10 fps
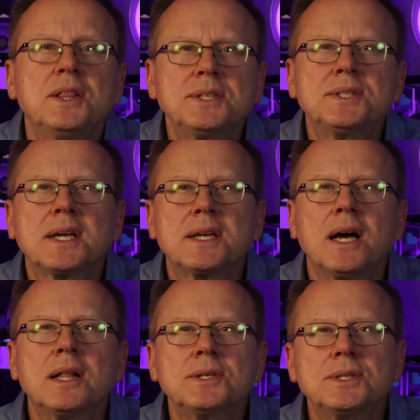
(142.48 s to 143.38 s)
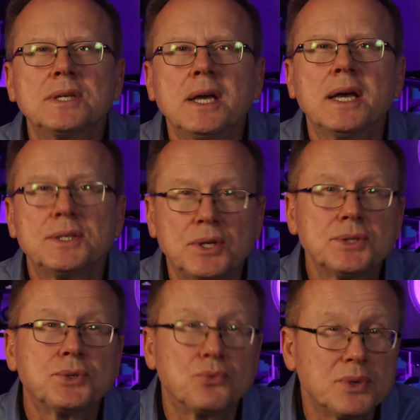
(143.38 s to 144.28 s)
This technology has
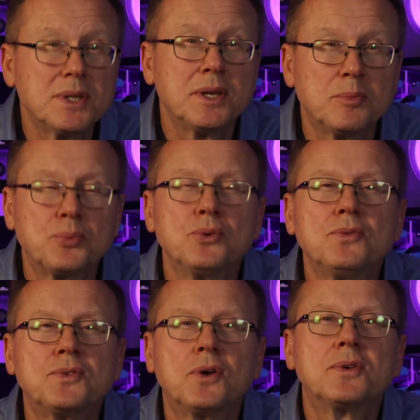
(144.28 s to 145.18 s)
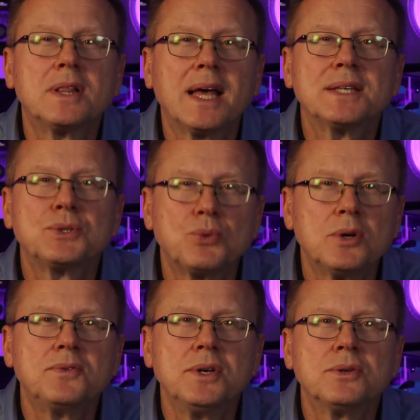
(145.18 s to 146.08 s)
also really improved over the last
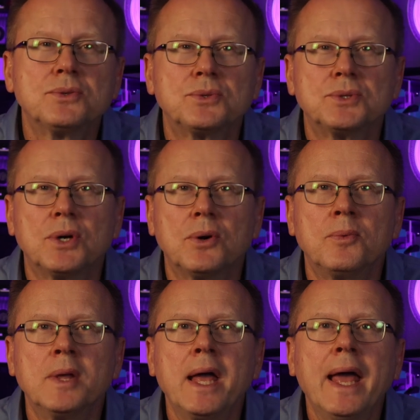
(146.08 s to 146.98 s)
twelve years or so.